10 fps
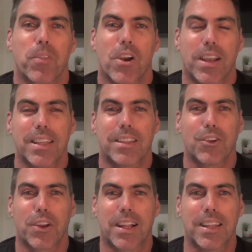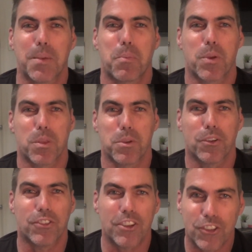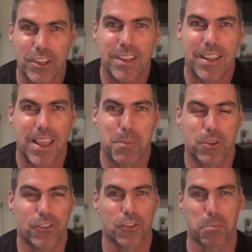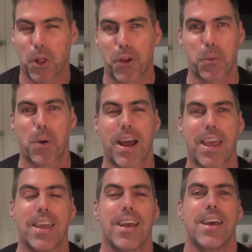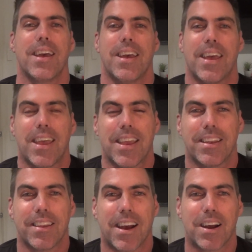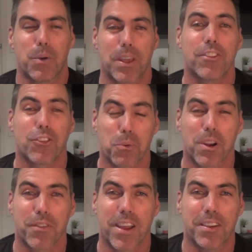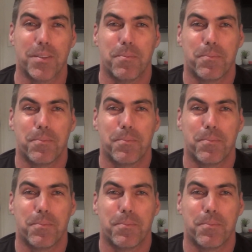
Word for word: I clicked on a clip with a musician and was just blown away. And uh, this is what I found.